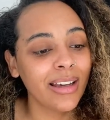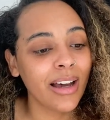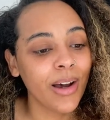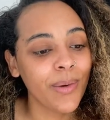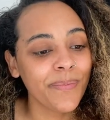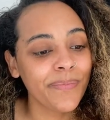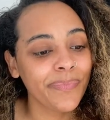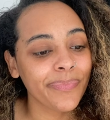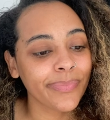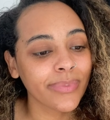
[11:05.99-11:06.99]
Um,
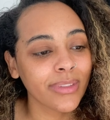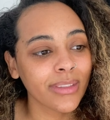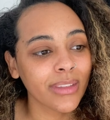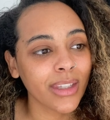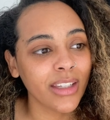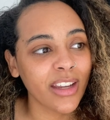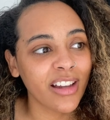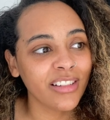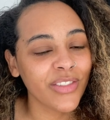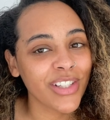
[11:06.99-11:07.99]
and yeah,
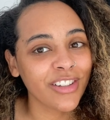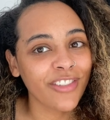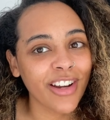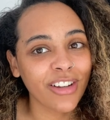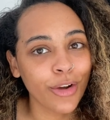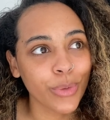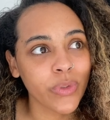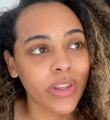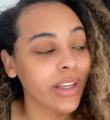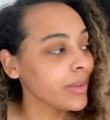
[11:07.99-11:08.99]
we're still finding homes for
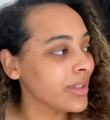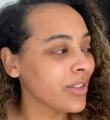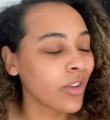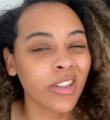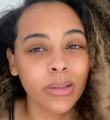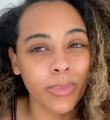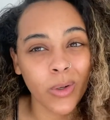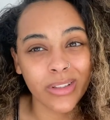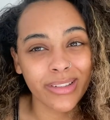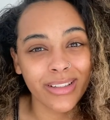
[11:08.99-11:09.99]
things. We've still got loads of
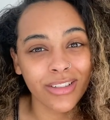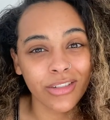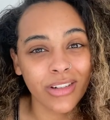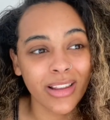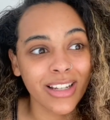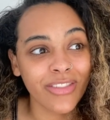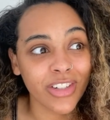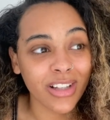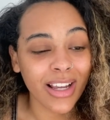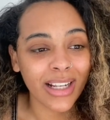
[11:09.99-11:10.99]
boxes in the corner that need
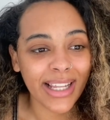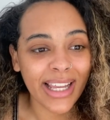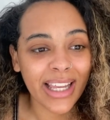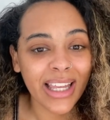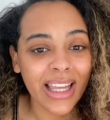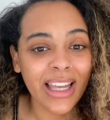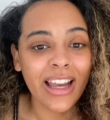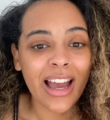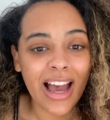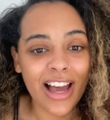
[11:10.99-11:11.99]
recycling.
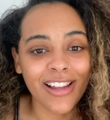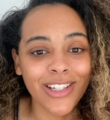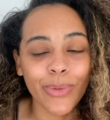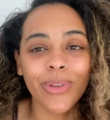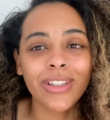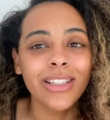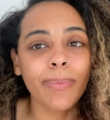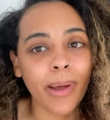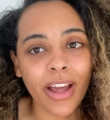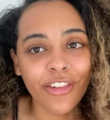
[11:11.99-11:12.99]
And we also need to
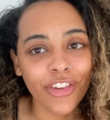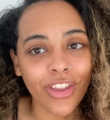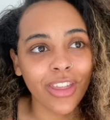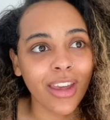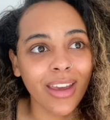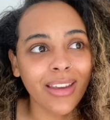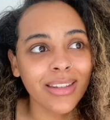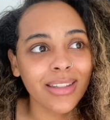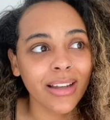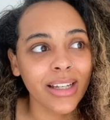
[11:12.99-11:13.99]
buy a few
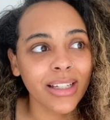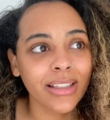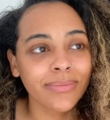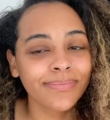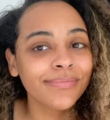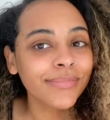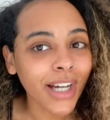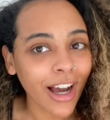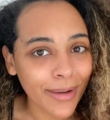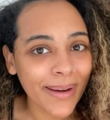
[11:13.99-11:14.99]
things like
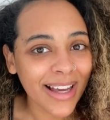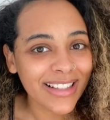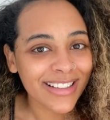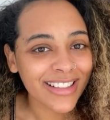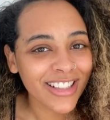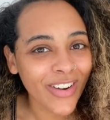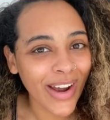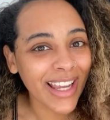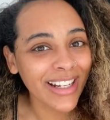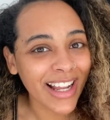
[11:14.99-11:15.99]
eye masks so I
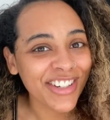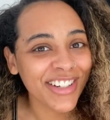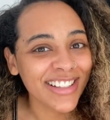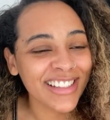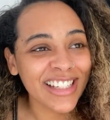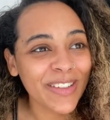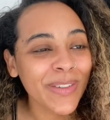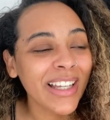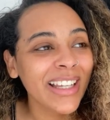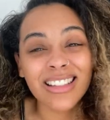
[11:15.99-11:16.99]
can actually sleep.
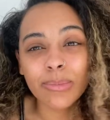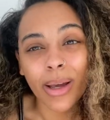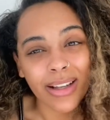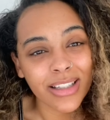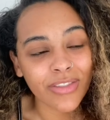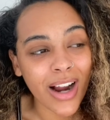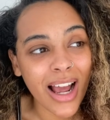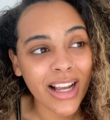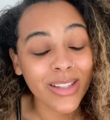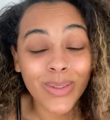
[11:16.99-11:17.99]
A spice
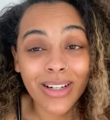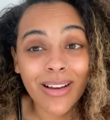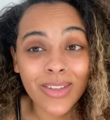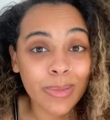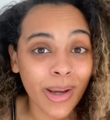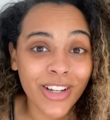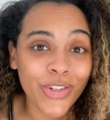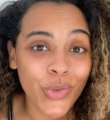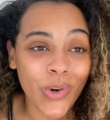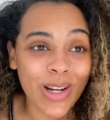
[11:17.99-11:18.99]
rack, because we don't have a spice
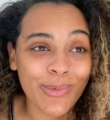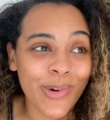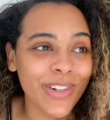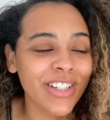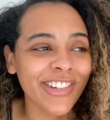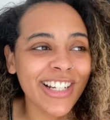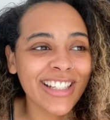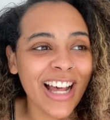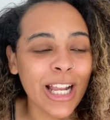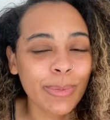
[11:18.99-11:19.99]
drawer anymore, which is really
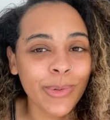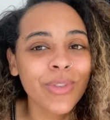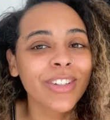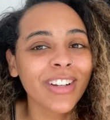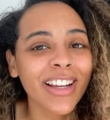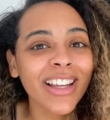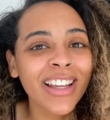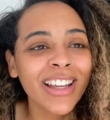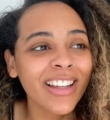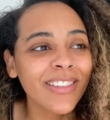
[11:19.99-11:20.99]
sad, but also like
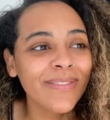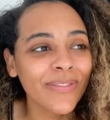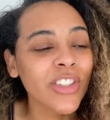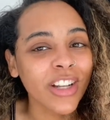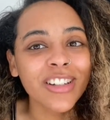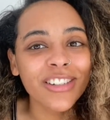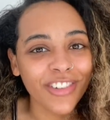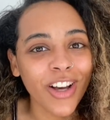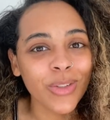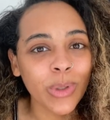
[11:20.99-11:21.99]
such
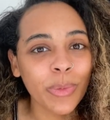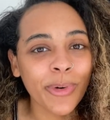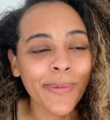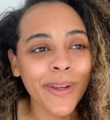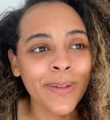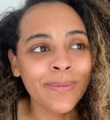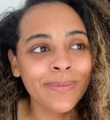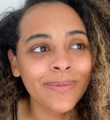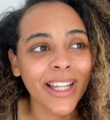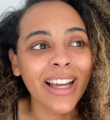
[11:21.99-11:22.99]
a first world problem,
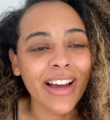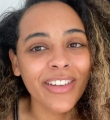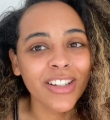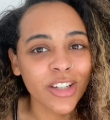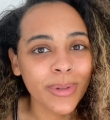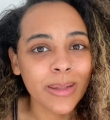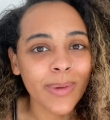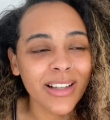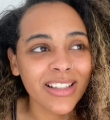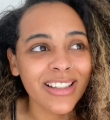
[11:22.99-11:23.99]
like having too many spices.